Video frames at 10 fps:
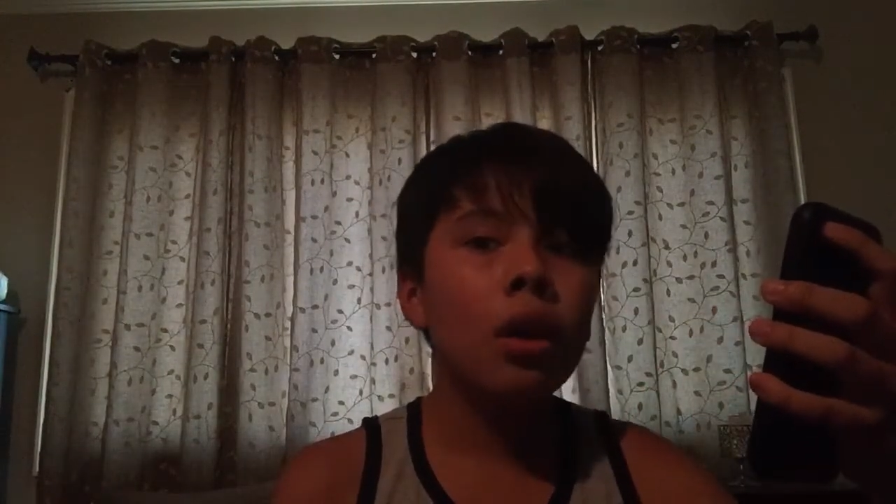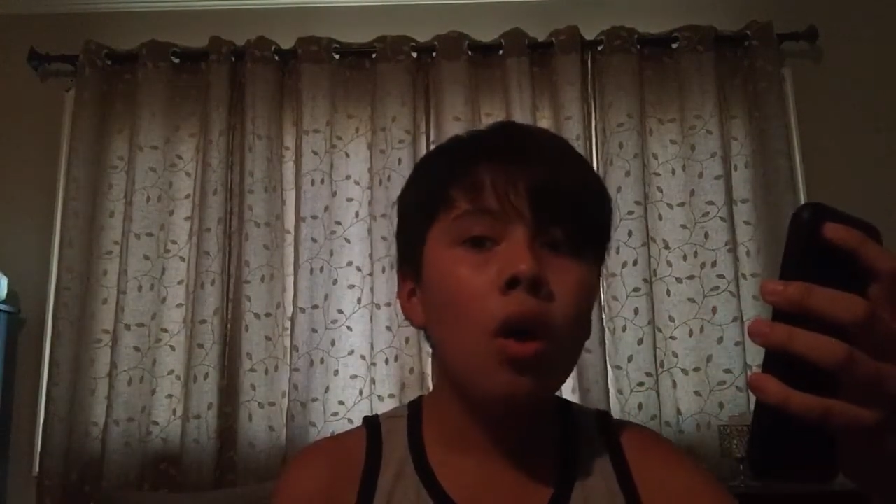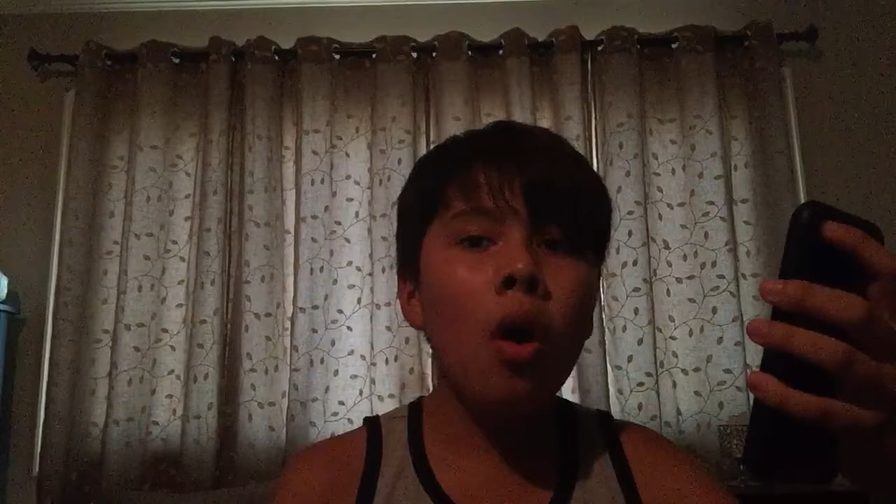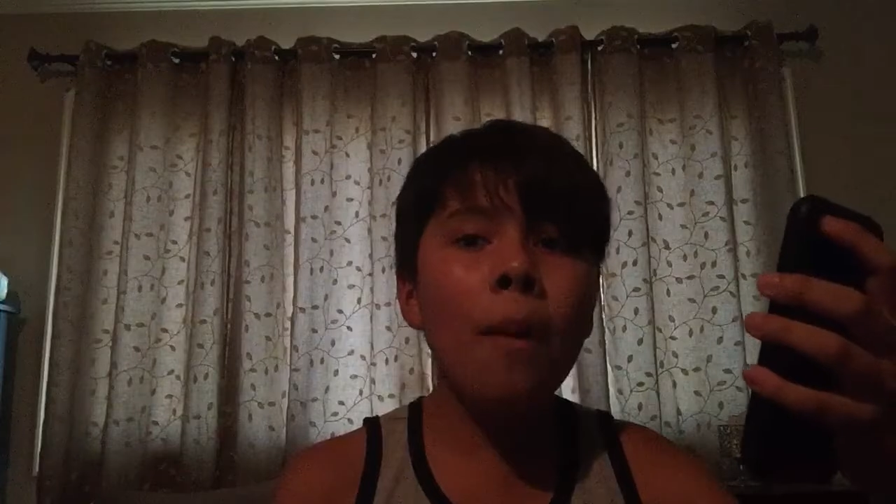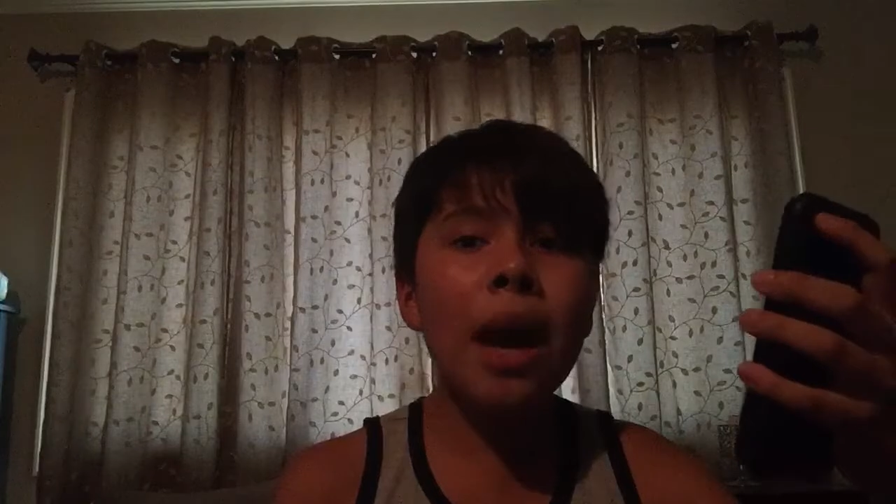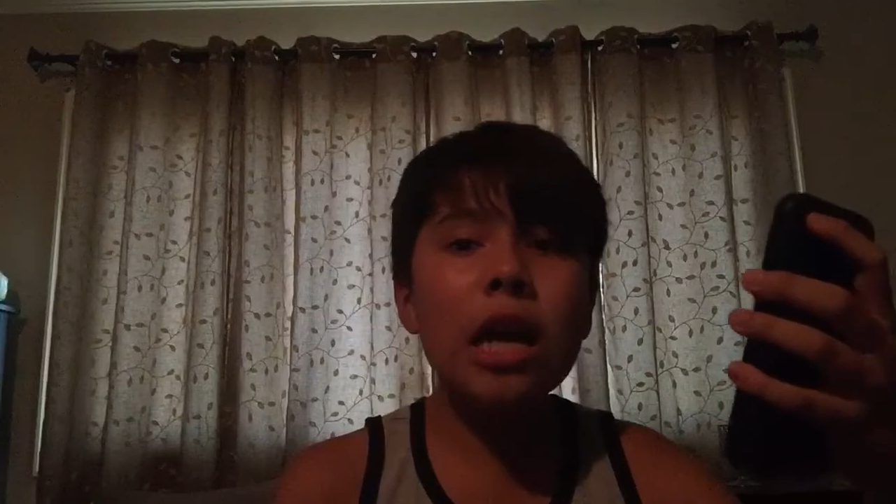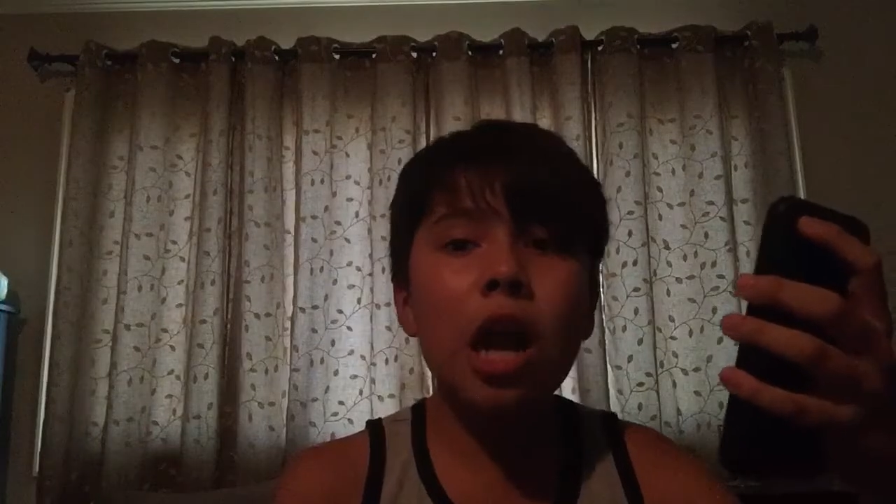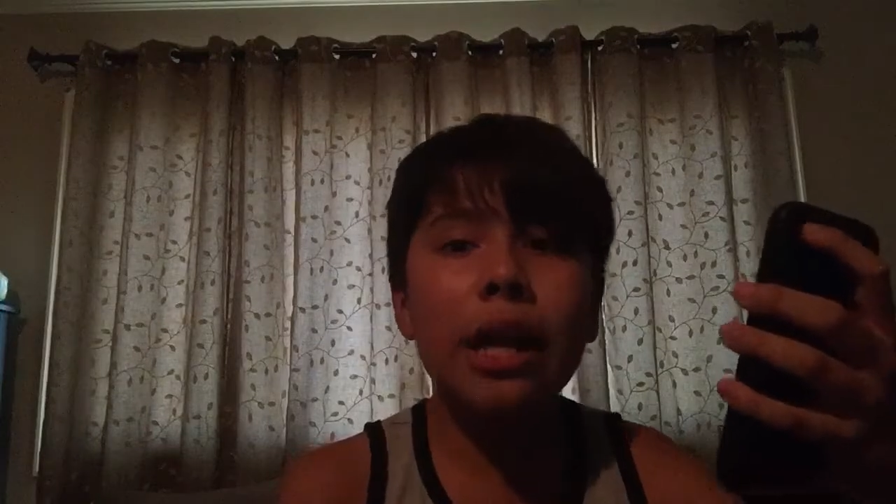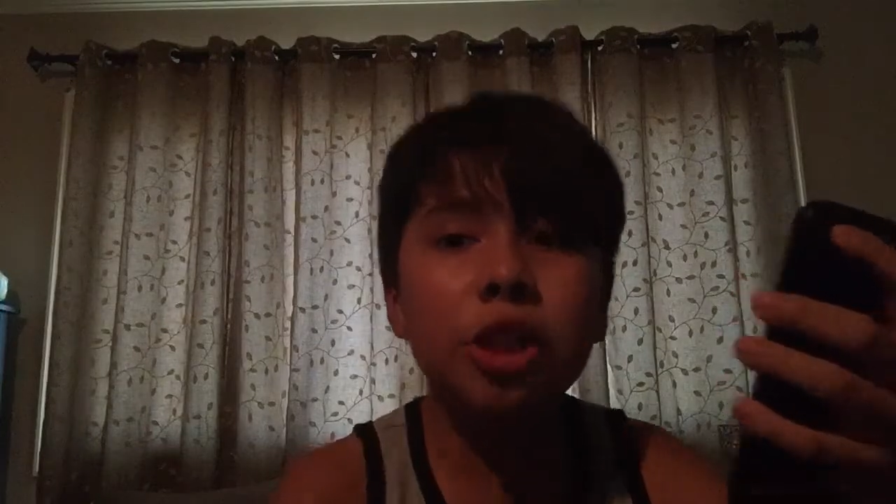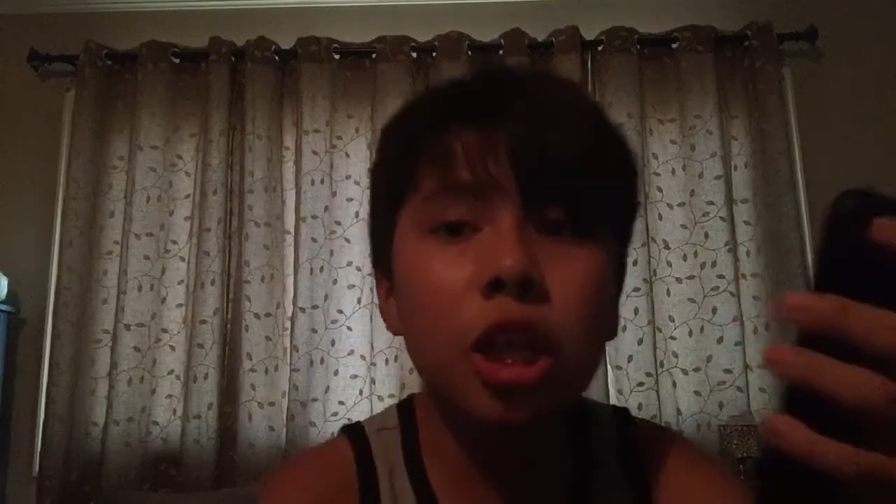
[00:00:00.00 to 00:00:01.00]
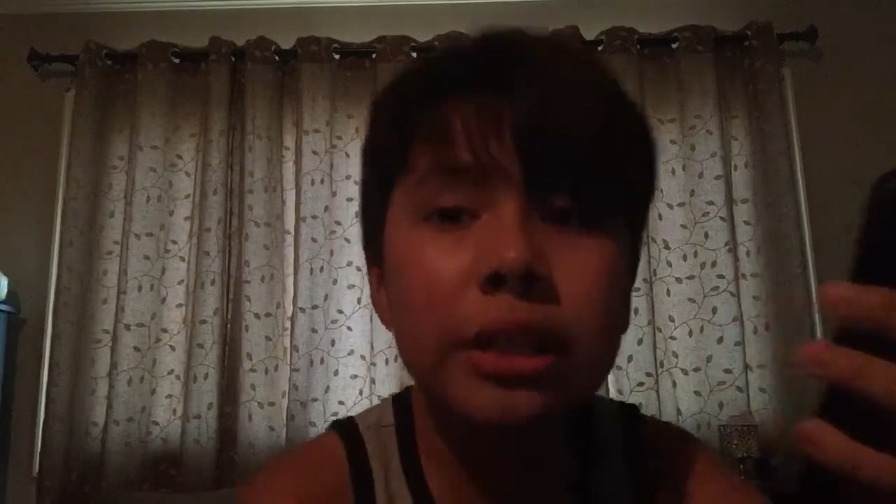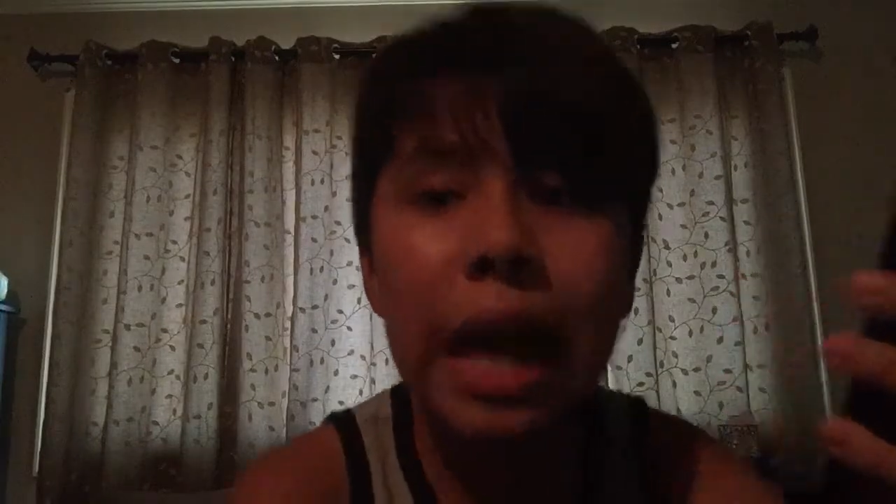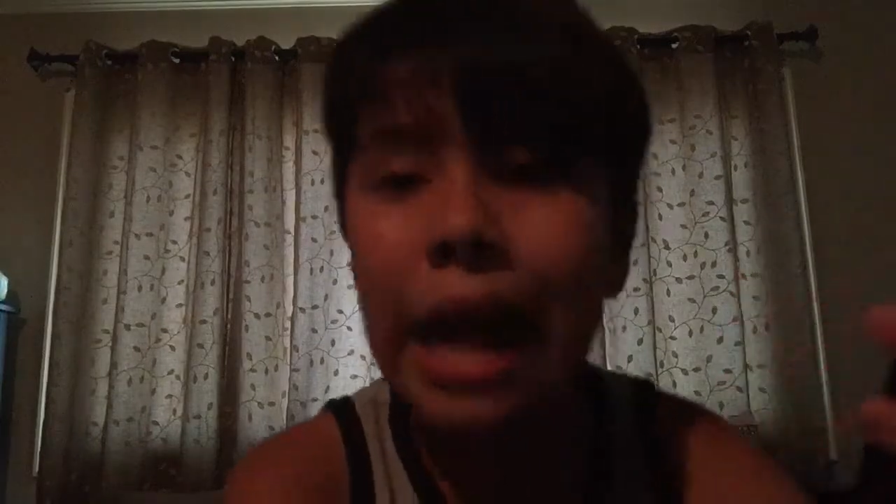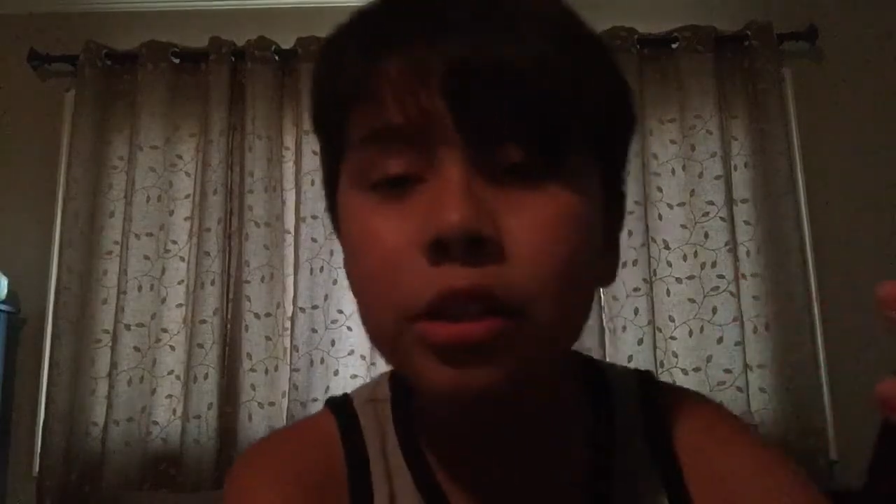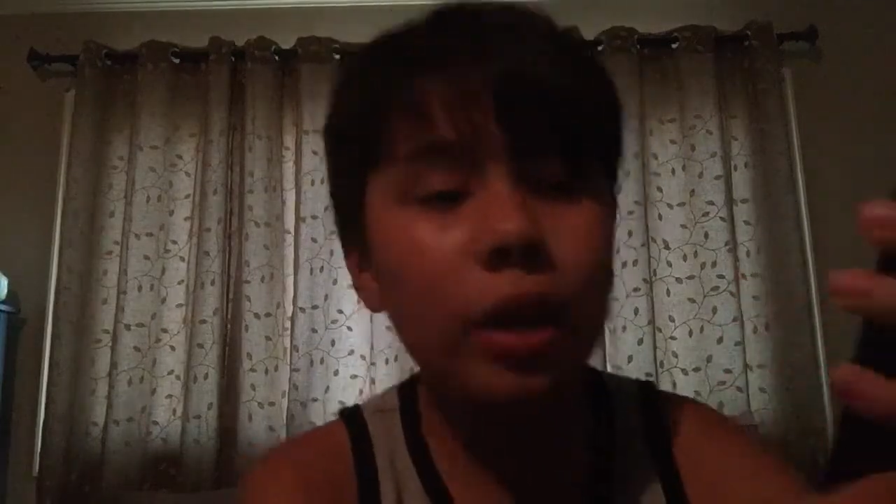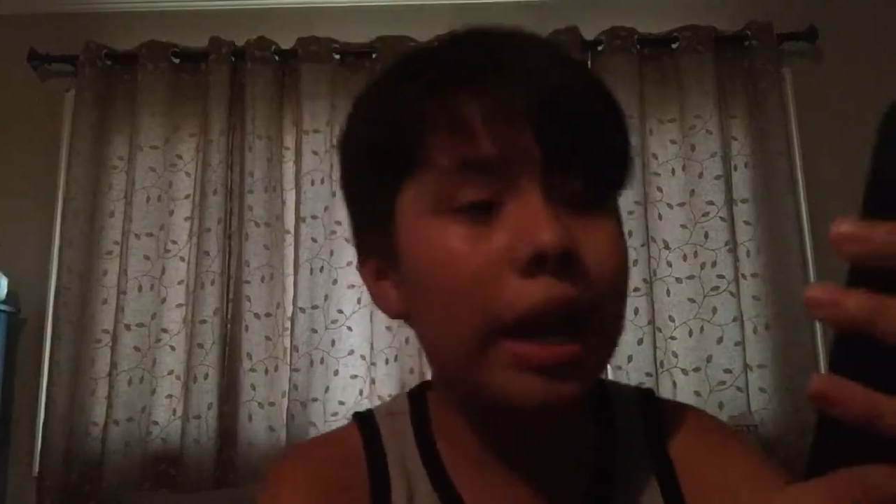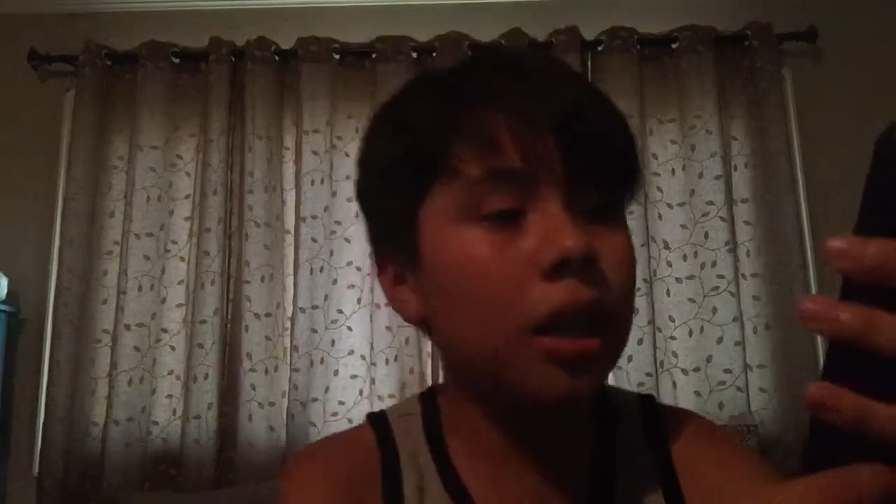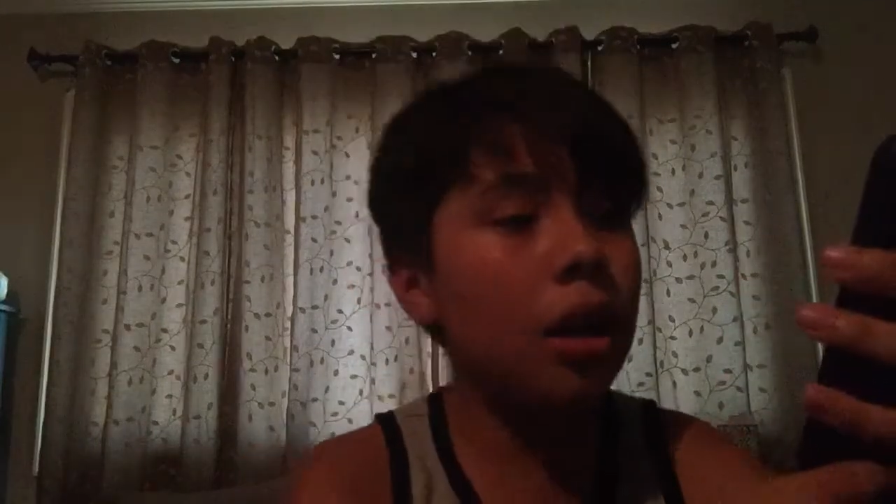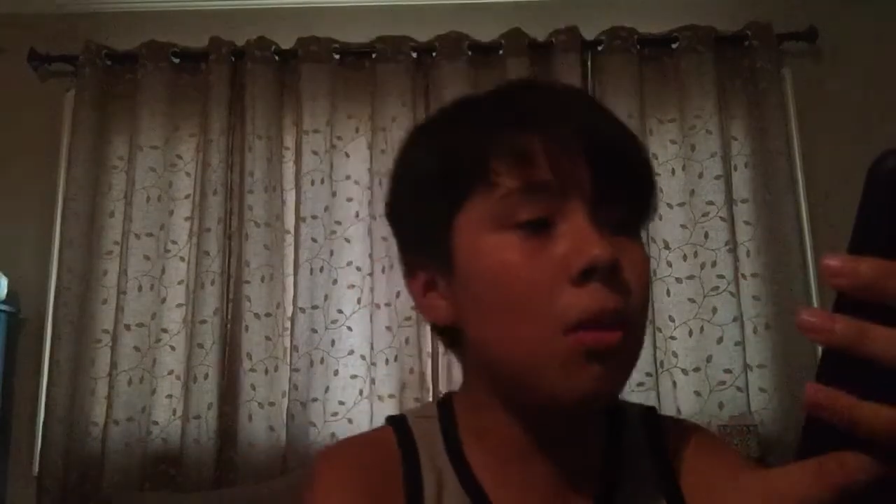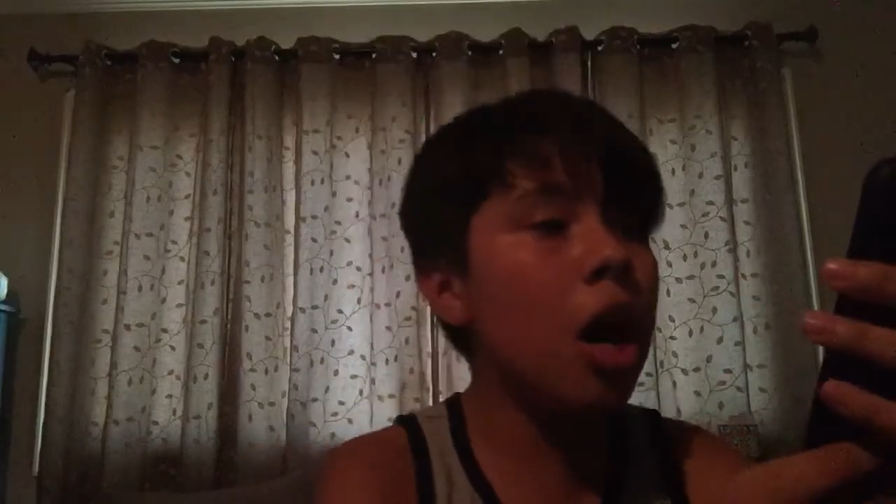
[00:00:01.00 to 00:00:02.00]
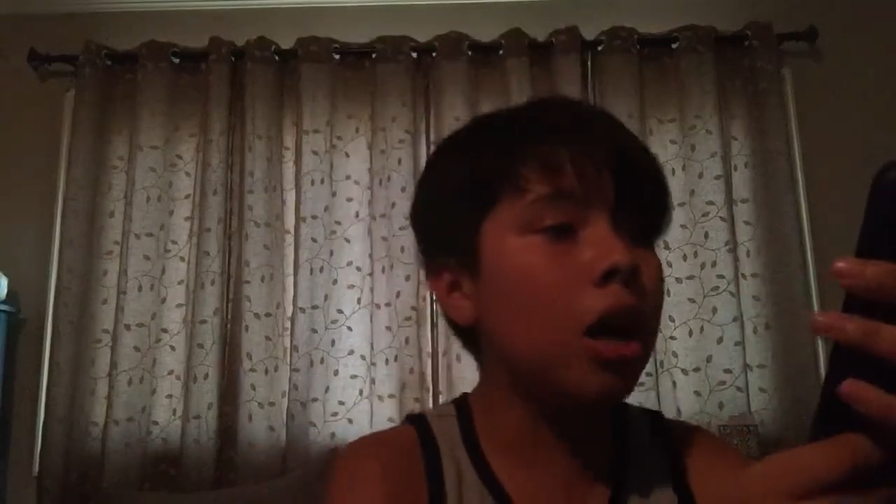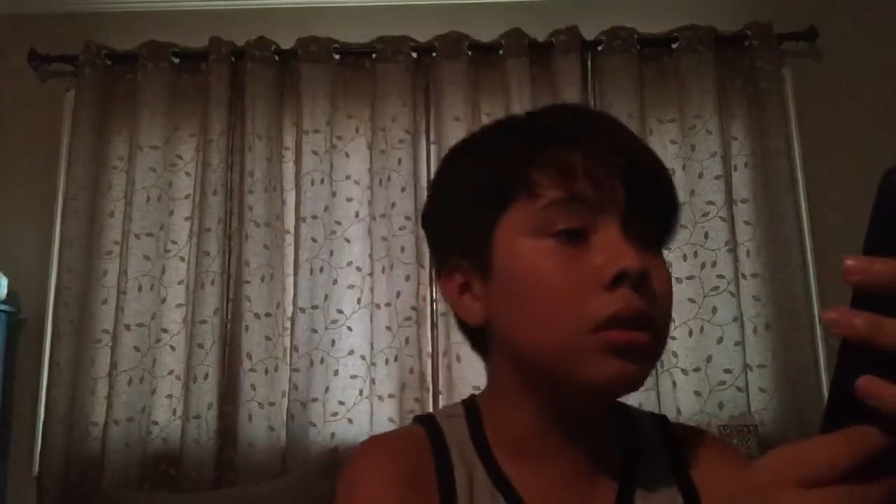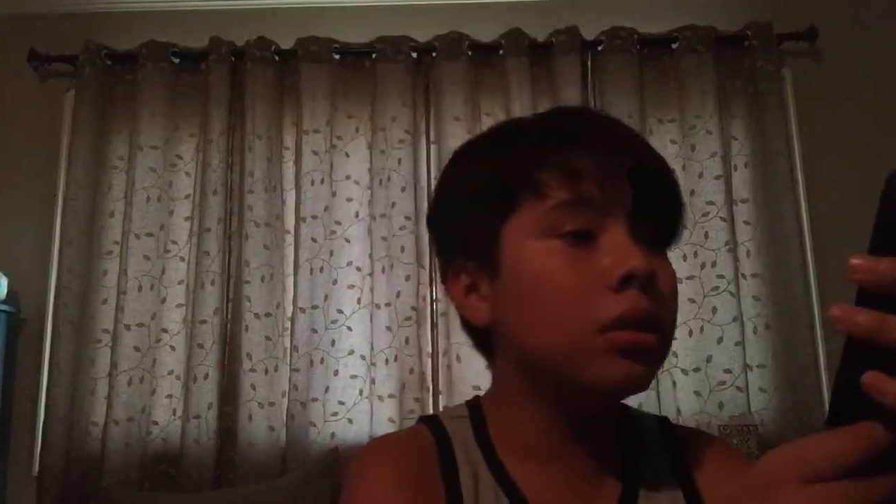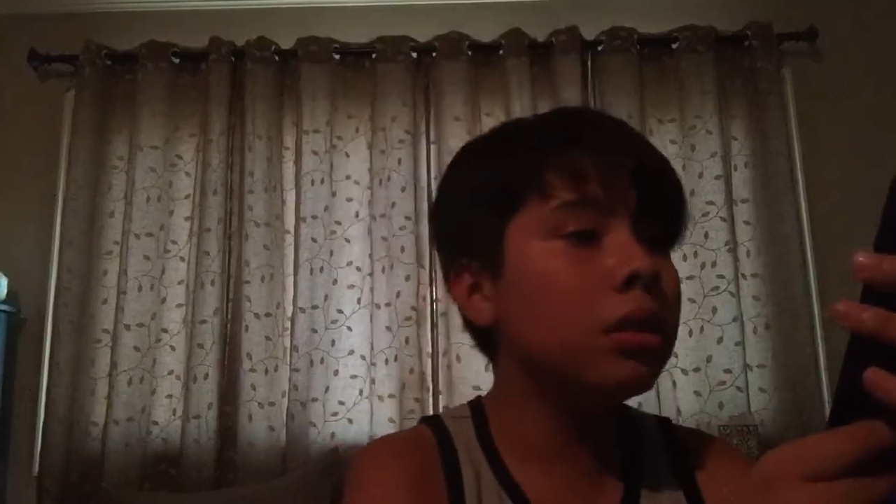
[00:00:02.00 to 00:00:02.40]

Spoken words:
Oh my god, let's just answer it. Come on.